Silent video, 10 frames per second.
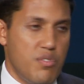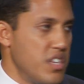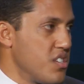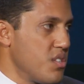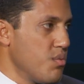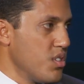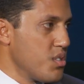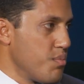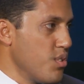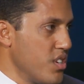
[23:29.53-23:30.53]
reach the world's
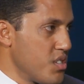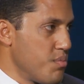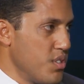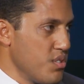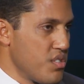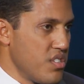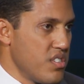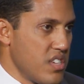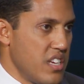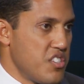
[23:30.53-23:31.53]
poorest
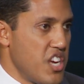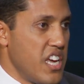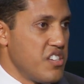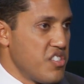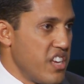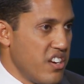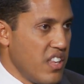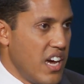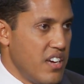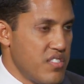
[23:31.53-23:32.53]
producers and change their
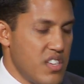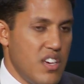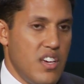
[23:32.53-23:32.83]
lives.